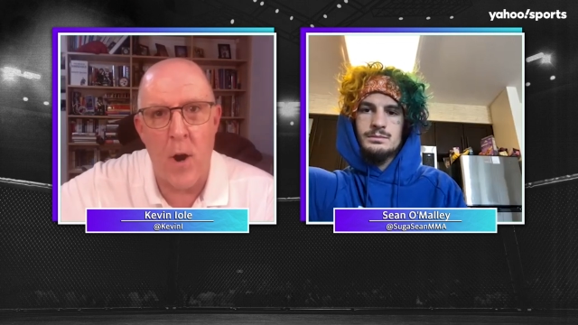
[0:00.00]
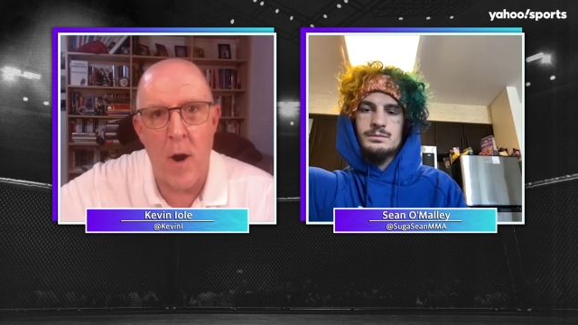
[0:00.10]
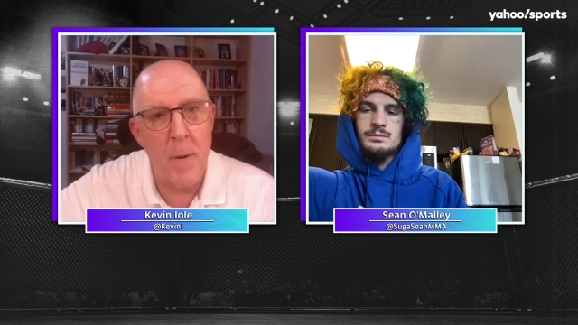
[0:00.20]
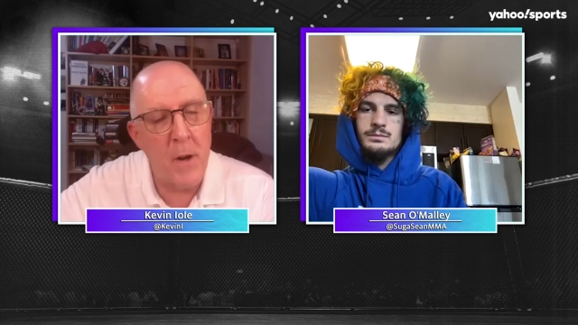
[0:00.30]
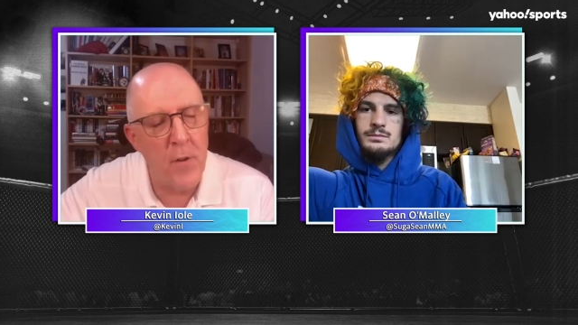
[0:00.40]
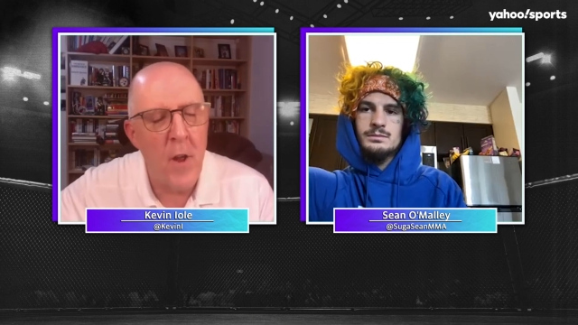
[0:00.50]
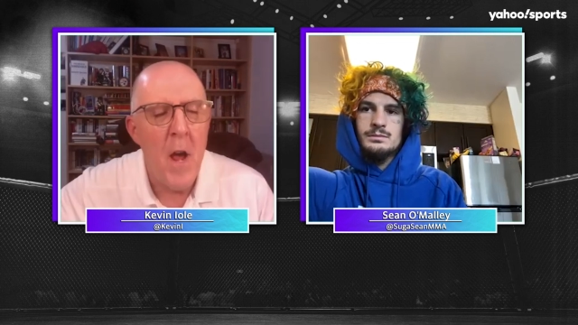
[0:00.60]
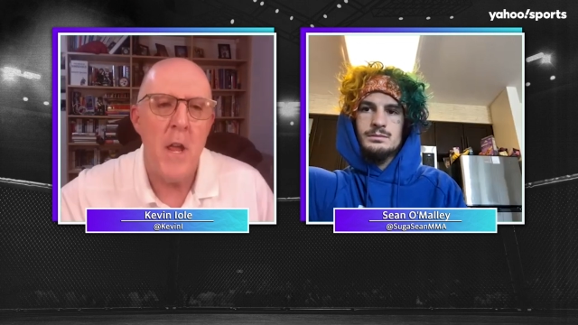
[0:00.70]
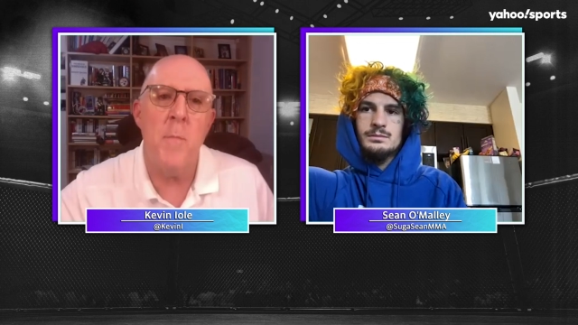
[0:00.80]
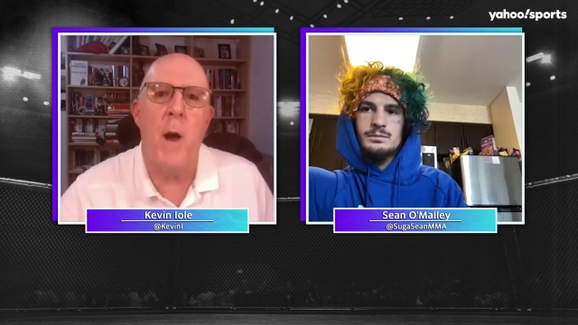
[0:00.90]
Speaker 1: because
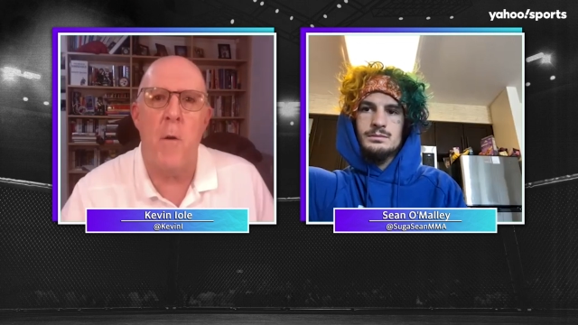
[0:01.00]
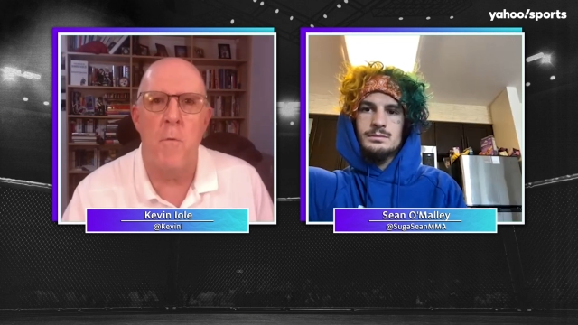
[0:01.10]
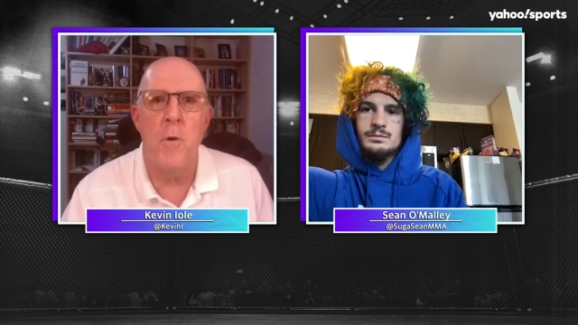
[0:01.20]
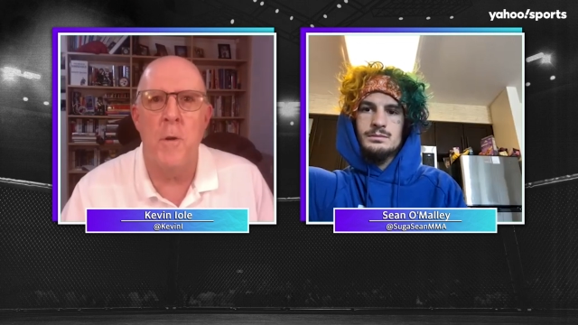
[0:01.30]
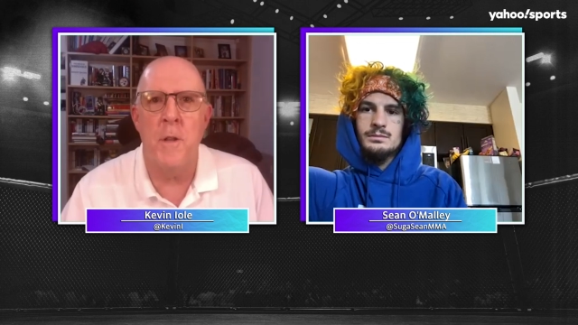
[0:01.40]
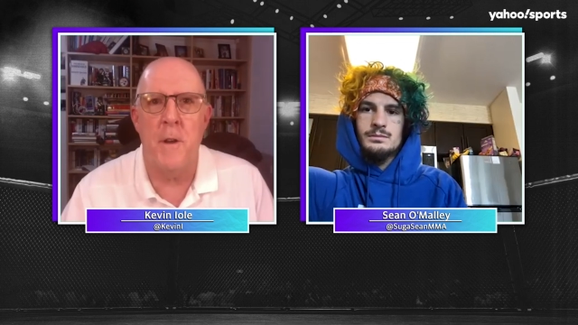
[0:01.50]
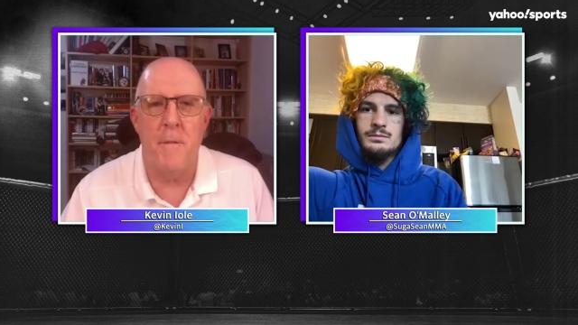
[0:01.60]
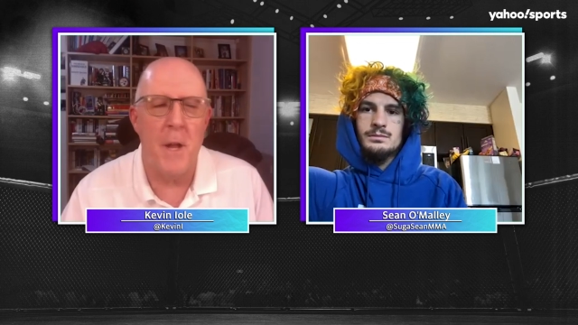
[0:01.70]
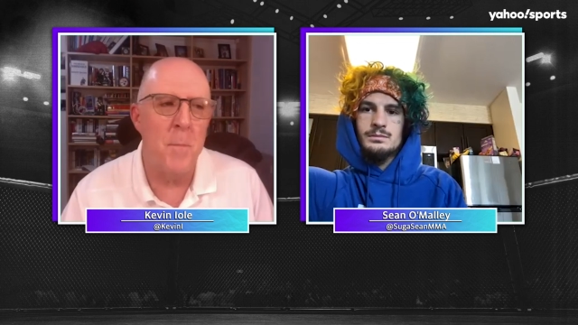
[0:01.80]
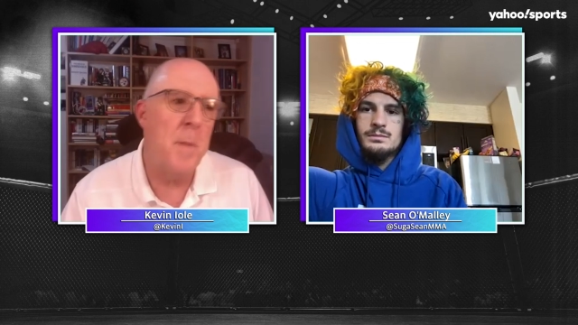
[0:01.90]
you might ruin the development,